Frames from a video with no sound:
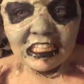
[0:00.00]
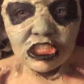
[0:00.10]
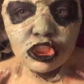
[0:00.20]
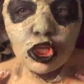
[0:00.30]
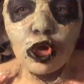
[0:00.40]

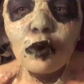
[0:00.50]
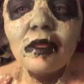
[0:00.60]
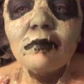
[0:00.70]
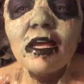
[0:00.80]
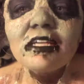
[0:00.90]
So
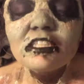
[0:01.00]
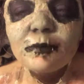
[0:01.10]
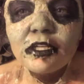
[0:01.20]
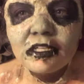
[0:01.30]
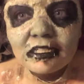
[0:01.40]
in my
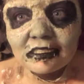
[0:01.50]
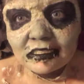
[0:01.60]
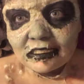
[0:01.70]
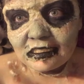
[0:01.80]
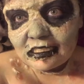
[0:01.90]

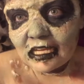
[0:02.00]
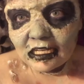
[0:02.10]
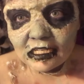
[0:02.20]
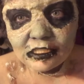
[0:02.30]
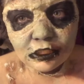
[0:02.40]
experience,
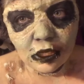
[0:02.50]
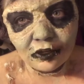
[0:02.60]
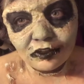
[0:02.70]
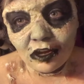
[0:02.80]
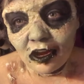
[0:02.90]
Deadites
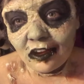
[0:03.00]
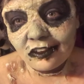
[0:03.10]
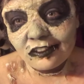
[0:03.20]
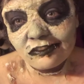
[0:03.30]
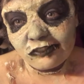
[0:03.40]
are
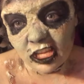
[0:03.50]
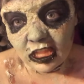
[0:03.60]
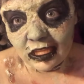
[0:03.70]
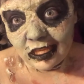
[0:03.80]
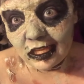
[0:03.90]
not
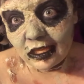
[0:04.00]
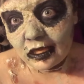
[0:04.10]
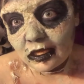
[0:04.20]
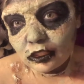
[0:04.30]
really